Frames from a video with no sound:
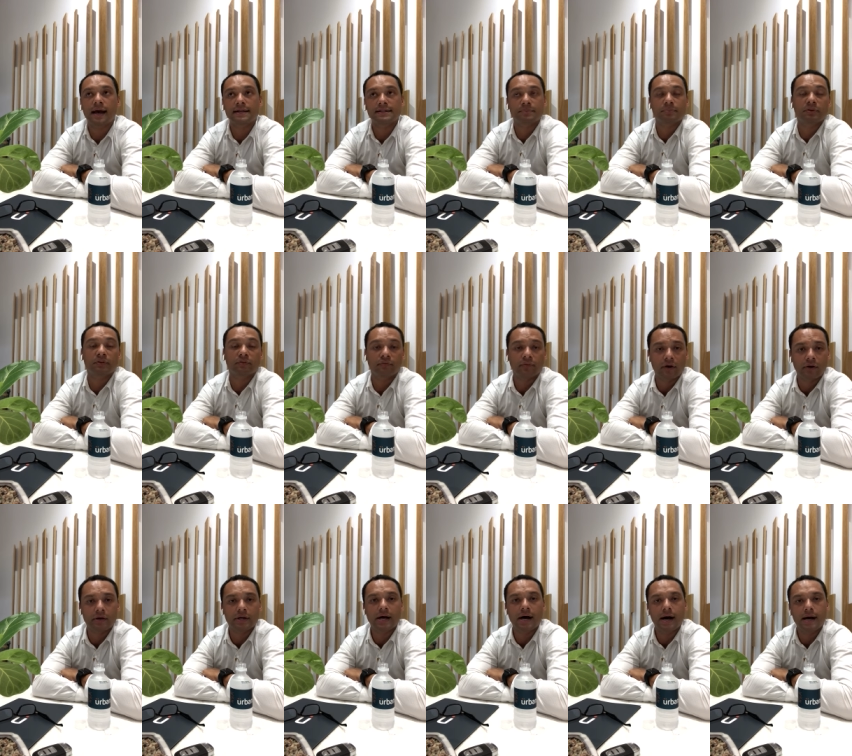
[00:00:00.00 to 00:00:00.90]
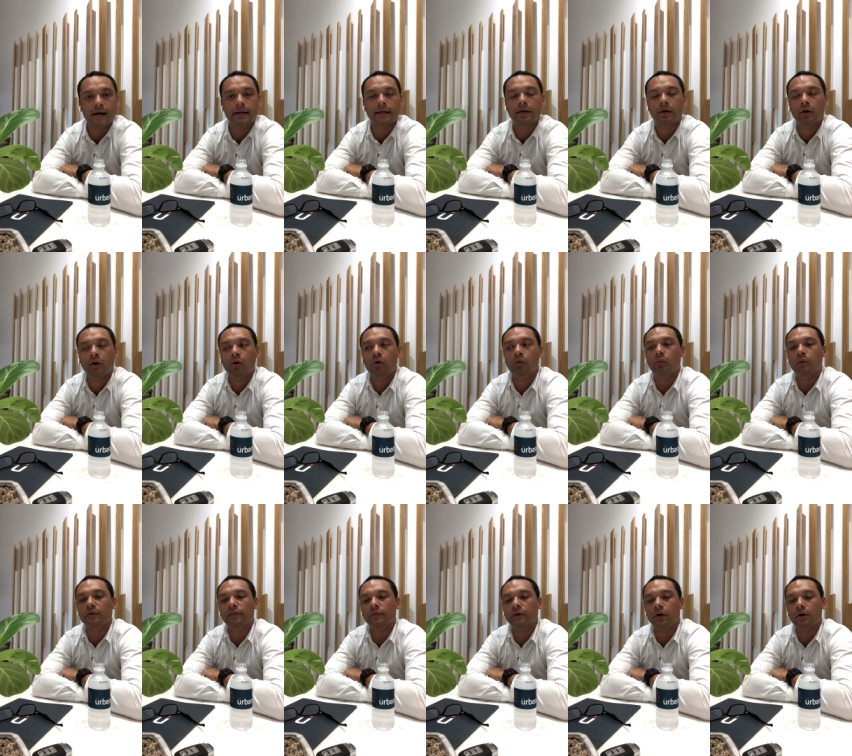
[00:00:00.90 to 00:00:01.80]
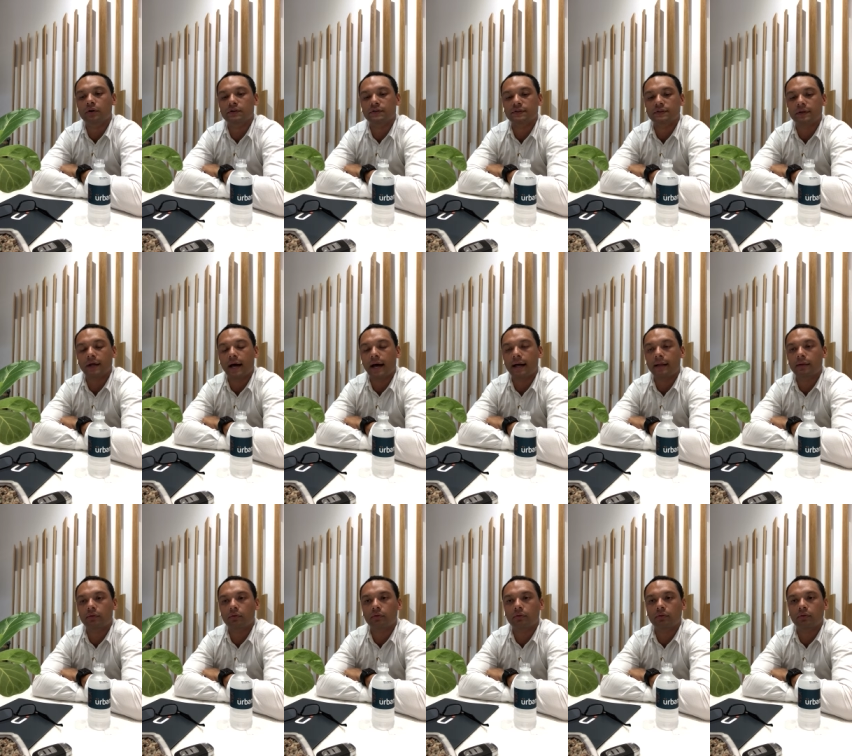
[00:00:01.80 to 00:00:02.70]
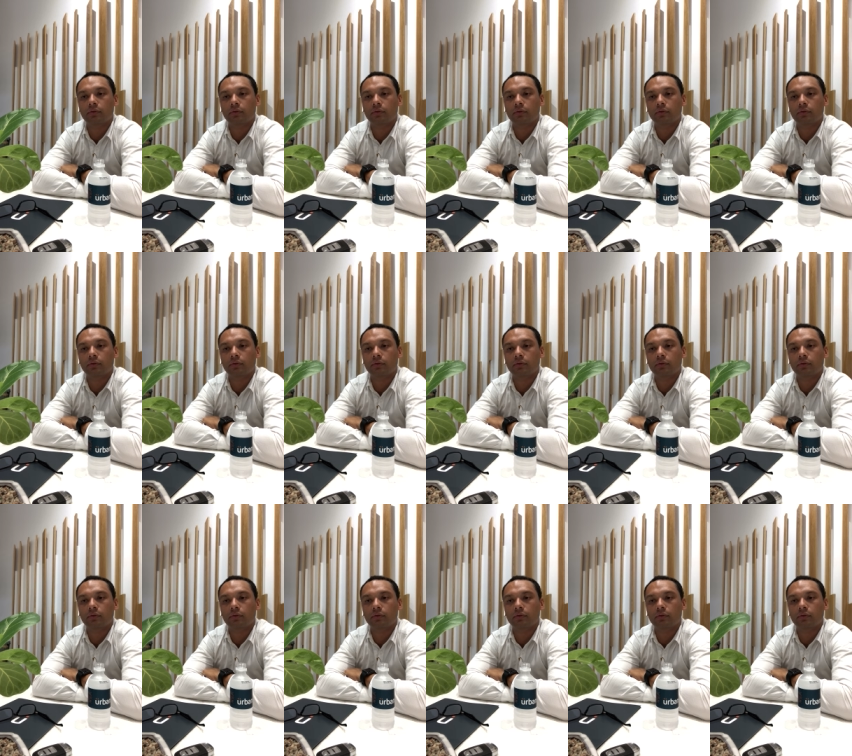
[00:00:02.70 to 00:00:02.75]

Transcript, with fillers: has been very high. We've noticed that